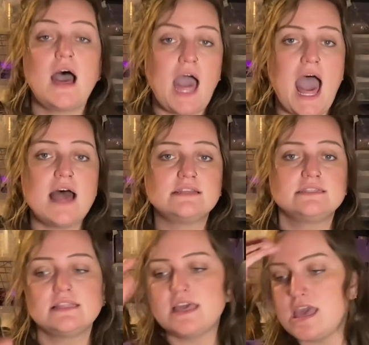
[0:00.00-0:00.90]

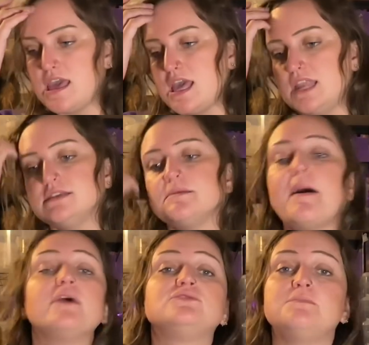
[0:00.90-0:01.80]
Honestly, it is
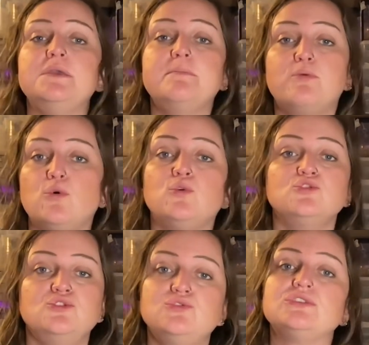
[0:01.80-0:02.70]
about to be pool
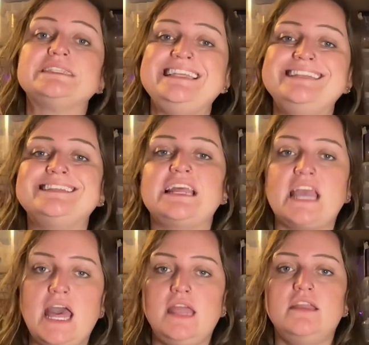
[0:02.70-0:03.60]
noodle season
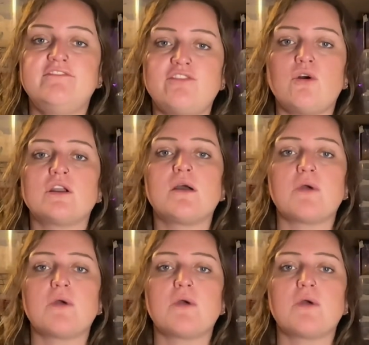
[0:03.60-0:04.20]
again in Florida,